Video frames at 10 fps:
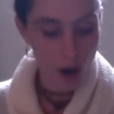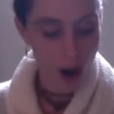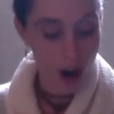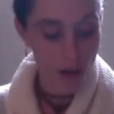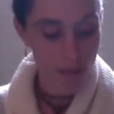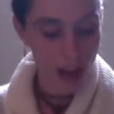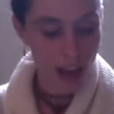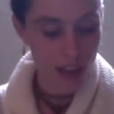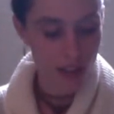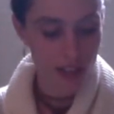our
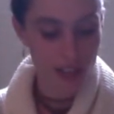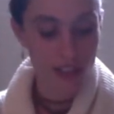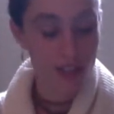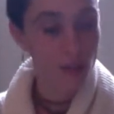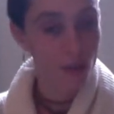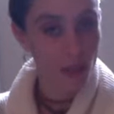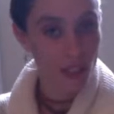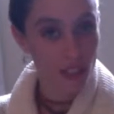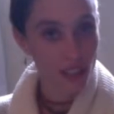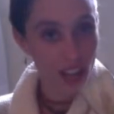passions with
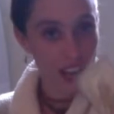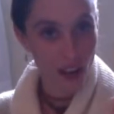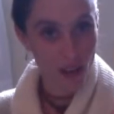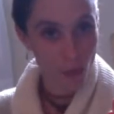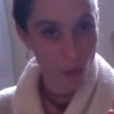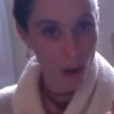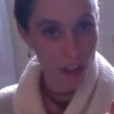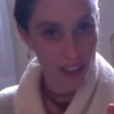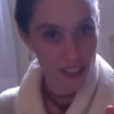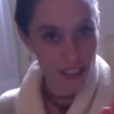this King of Wands